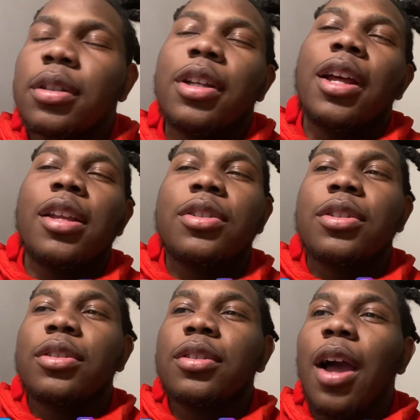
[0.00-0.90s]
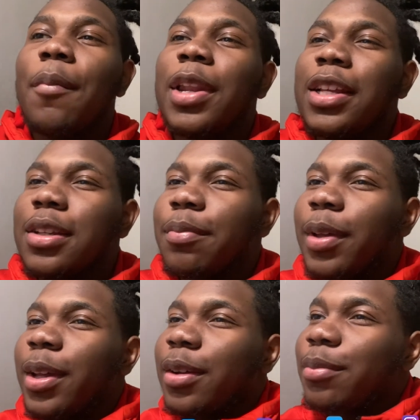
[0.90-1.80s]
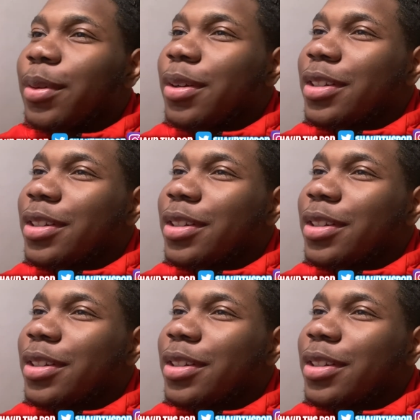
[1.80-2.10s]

Yeah, that's true. I mean, that's a man, bro.